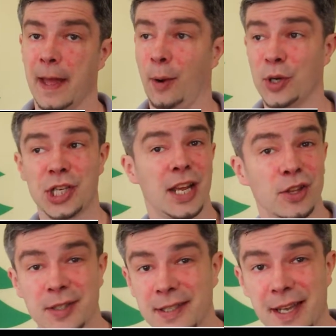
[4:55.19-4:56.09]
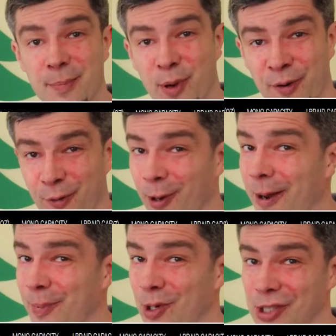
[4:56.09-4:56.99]
I wish I had looked at that before I
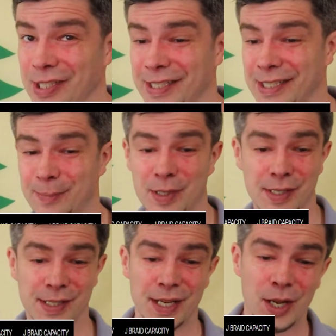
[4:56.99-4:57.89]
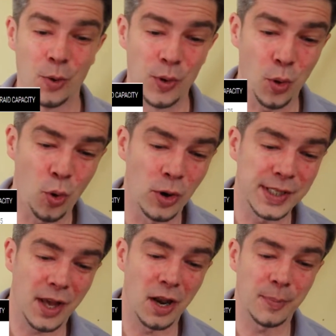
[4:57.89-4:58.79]
purchased this, because with horizontal